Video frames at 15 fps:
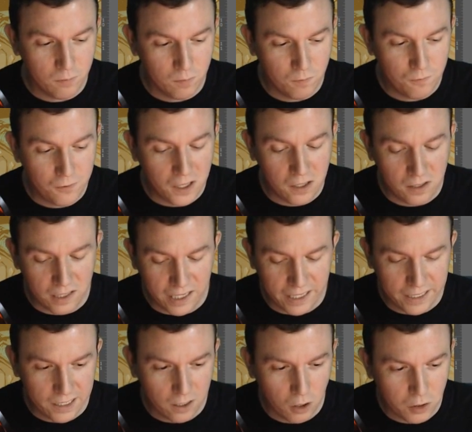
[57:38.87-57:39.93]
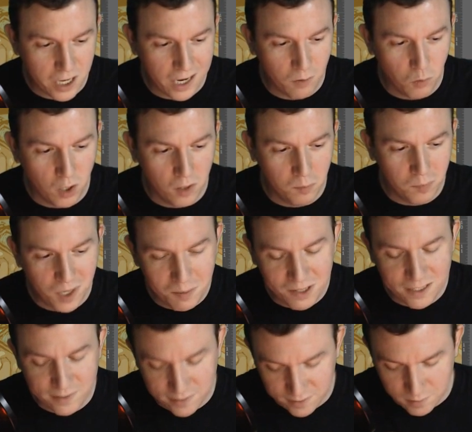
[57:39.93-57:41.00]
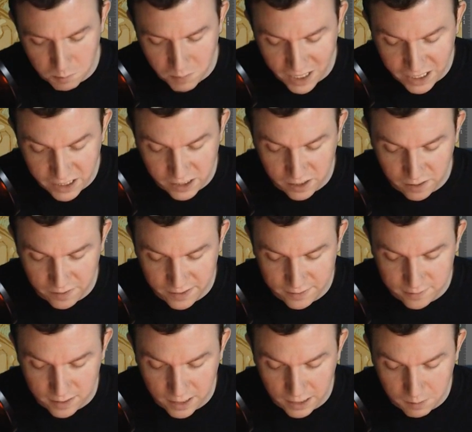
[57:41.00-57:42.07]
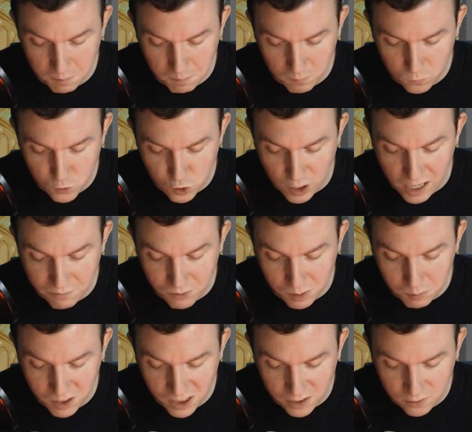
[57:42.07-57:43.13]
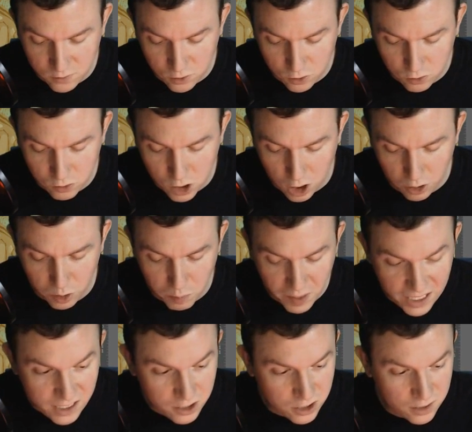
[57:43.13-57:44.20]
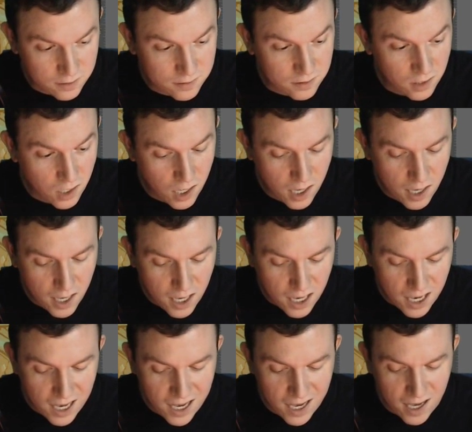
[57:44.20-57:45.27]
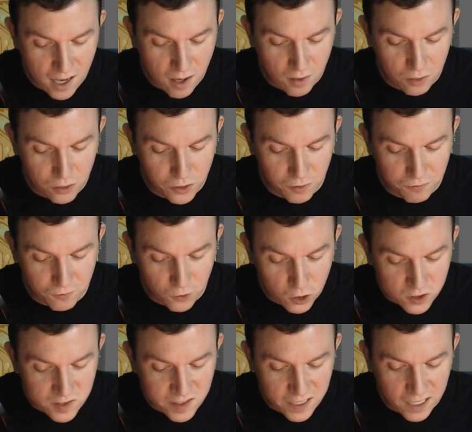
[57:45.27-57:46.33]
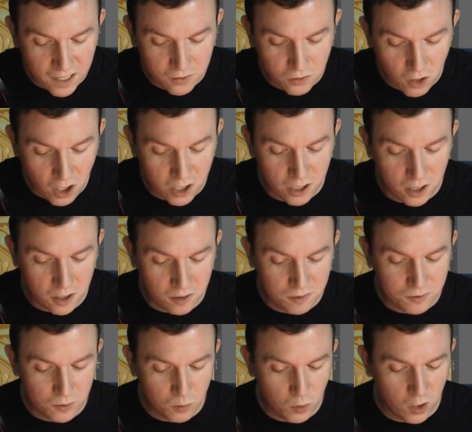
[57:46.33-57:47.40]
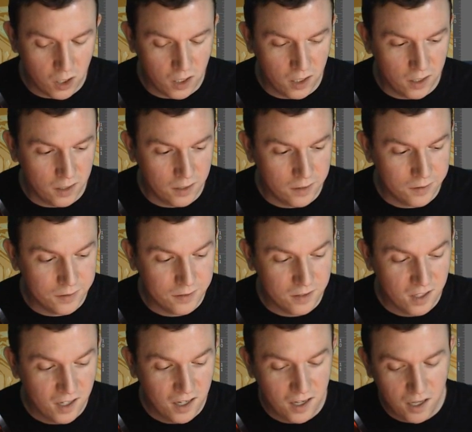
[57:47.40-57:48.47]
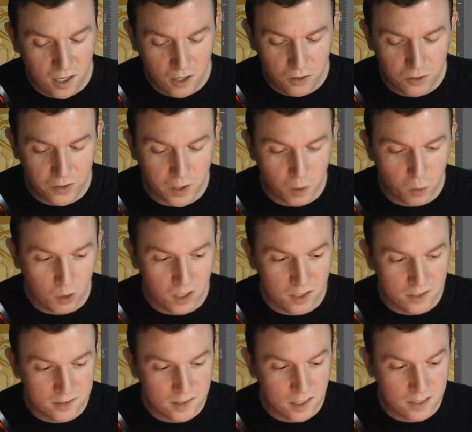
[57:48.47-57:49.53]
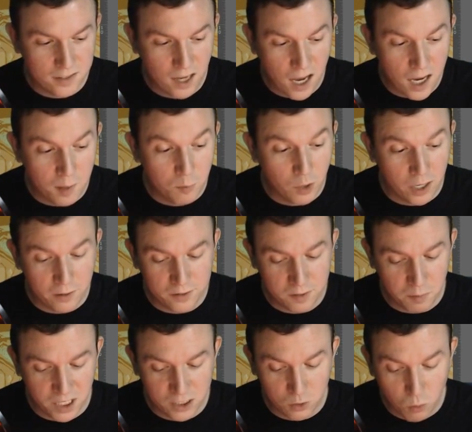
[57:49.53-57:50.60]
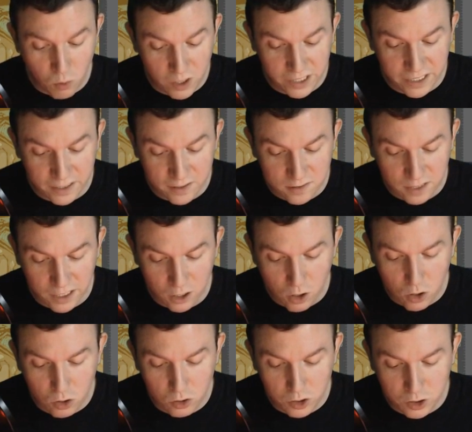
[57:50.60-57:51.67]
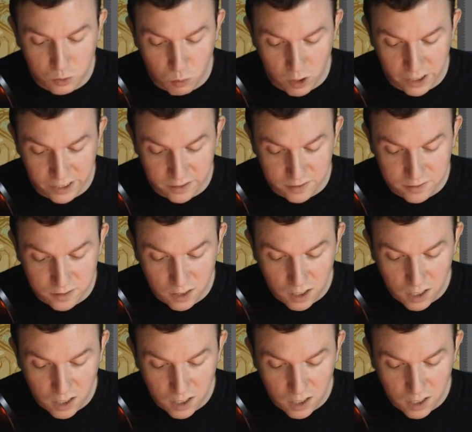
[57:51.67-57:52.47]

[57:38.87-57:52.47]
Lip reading: felt like, okay, well, maybe this is a mania that's like driving me to color pages, the first thing I thought of was, there was a time when I was in my 20s, like early 20s,